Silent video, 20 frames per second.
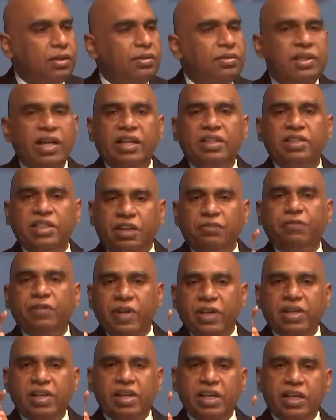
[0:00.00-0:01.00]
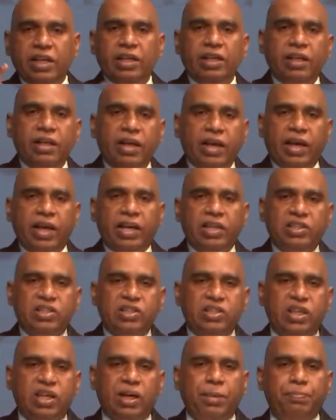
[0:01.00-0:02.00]
then definitely, as
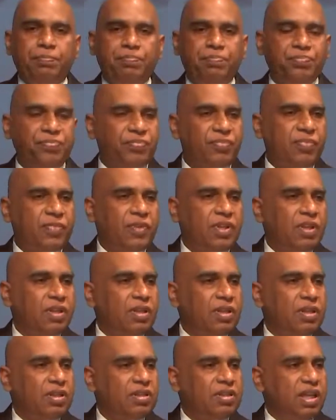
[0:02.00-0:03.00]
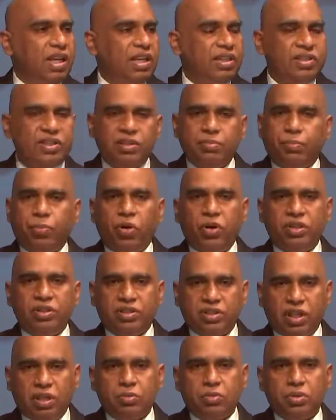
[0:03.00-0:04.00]
the lesson
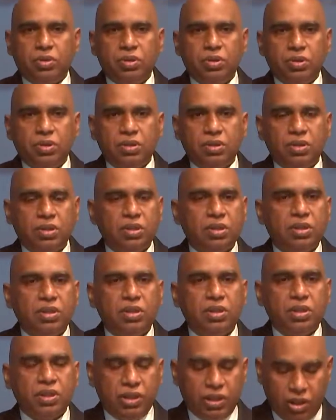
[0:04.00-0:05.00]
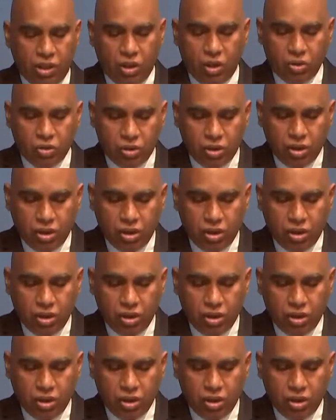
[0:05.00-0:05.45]
points out, you know,